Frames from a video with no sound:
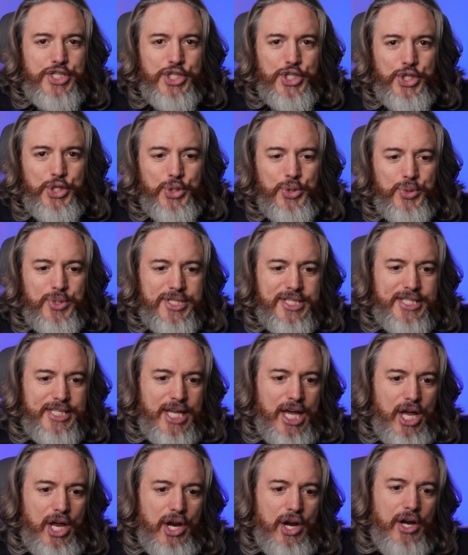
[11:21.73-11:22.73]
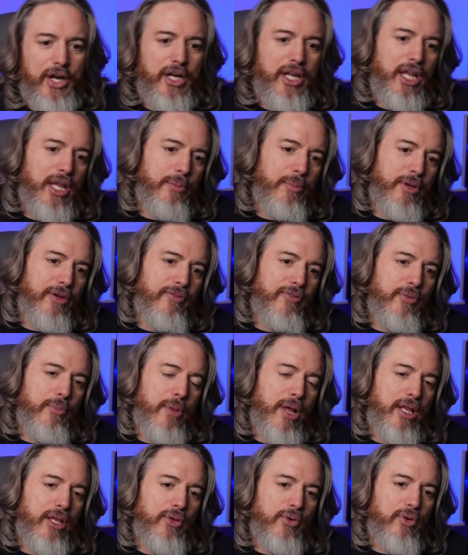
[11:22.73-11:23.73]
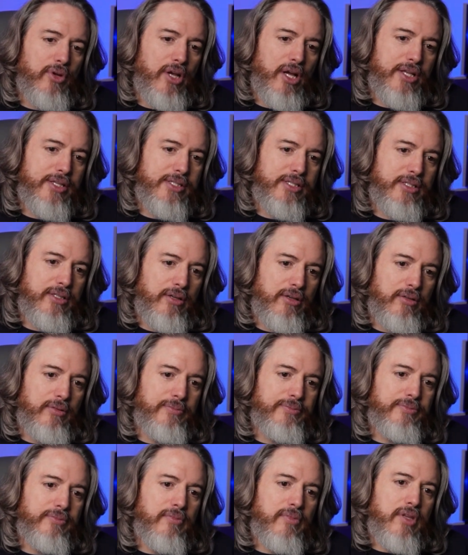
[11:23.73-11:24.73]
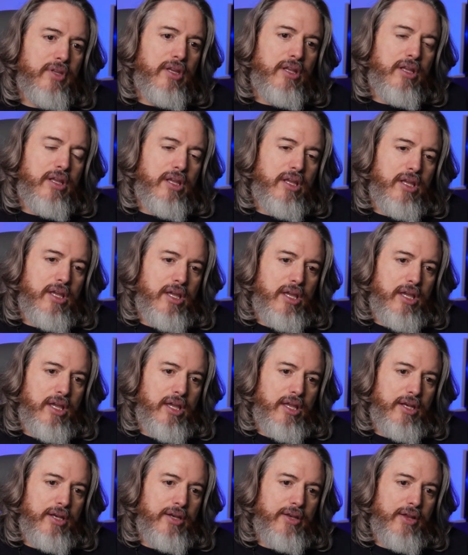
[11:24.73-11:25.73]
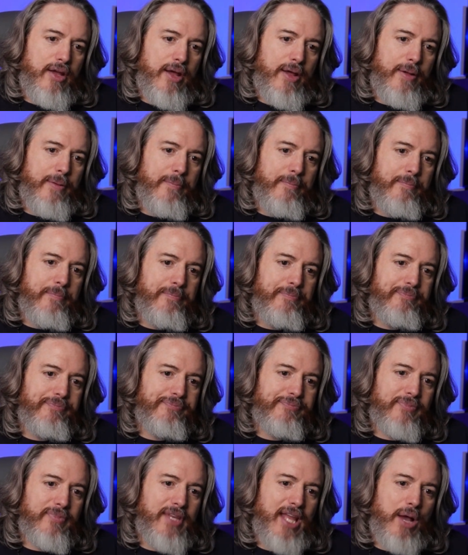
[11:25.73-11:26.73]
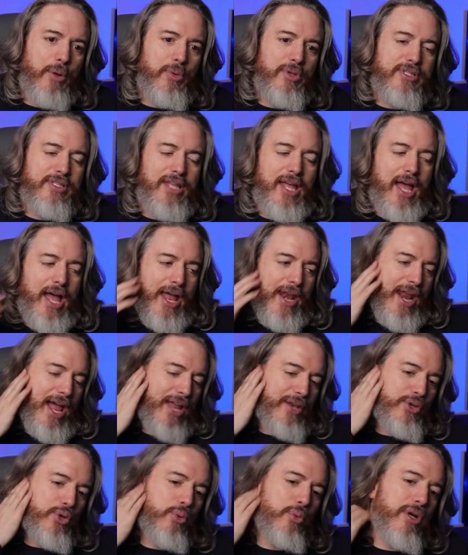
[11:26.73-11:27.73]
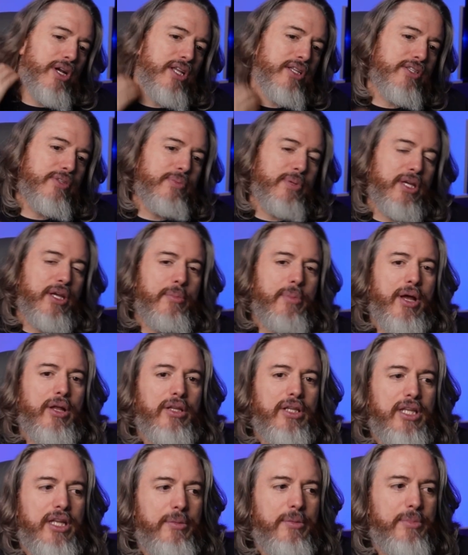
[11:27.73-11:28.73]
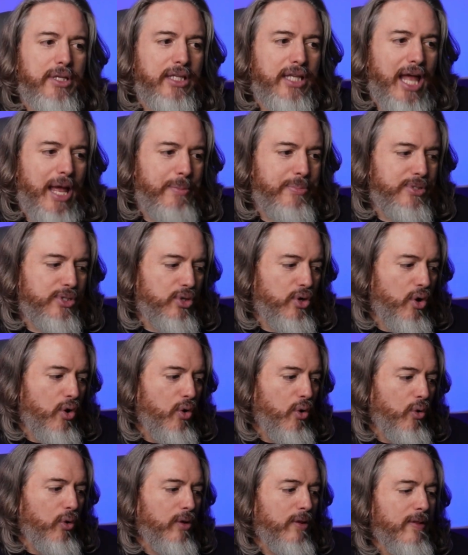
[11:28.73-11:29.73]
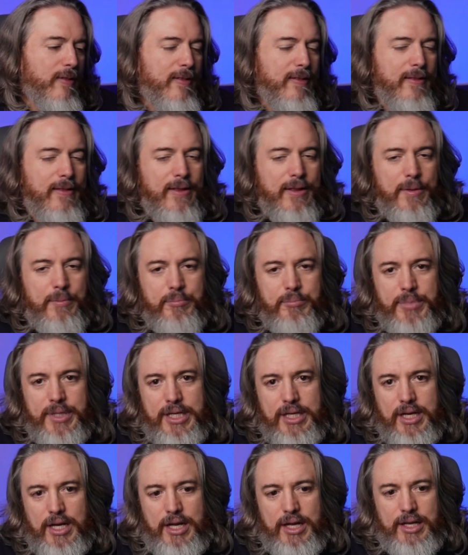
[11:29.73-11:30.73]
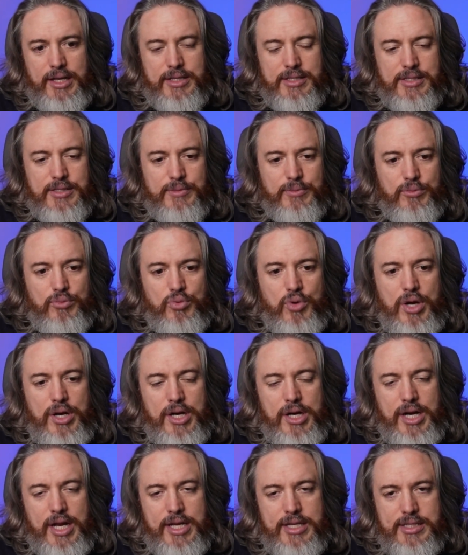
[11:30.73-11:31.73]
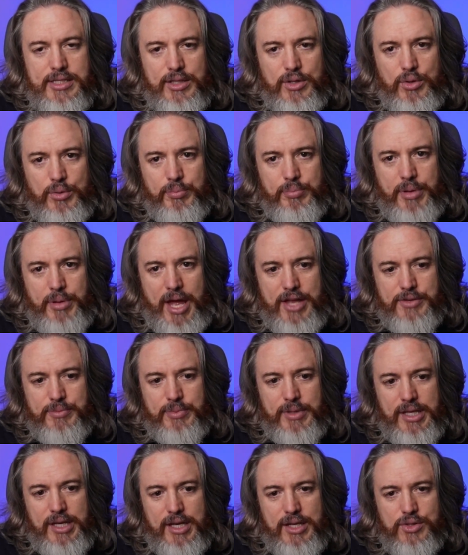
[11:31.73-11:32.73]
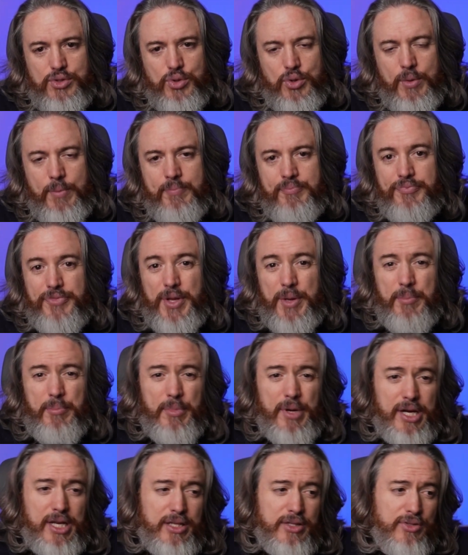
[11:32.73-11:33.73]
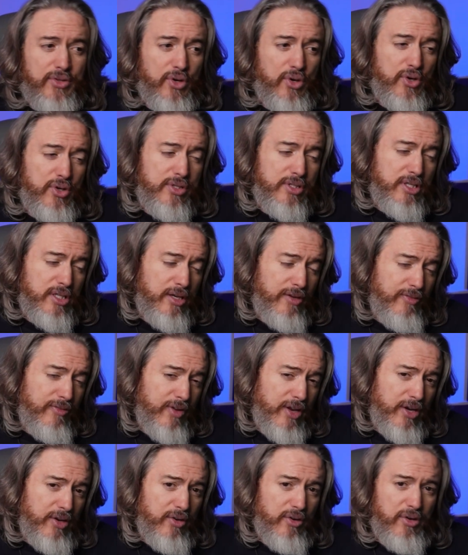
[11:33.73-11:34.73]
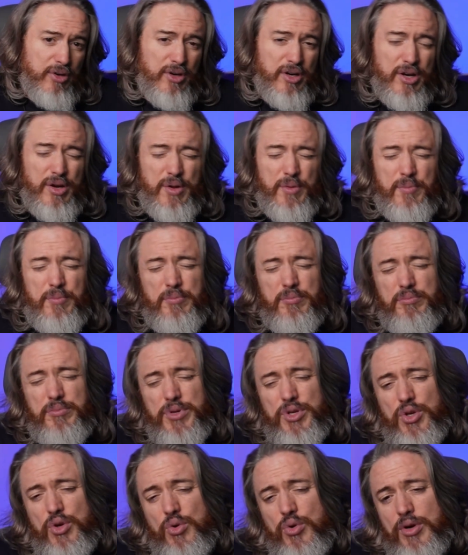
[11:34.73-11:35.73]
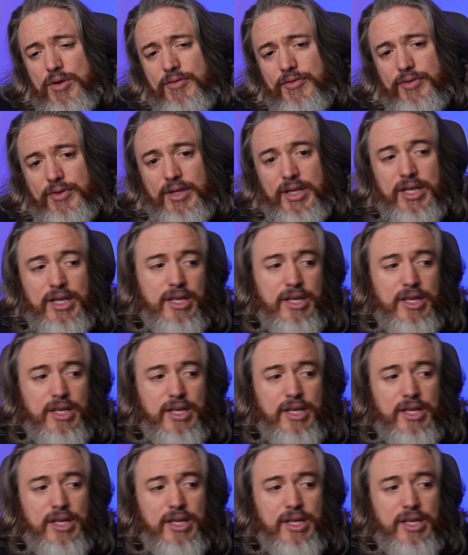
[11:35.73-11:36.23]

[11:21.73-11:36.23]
Sarr came in for Malo Gusto, and that was that. I do want to speak about Liam Delap's goal because one, a nice little pass played into him, but he turns a defender beautifully,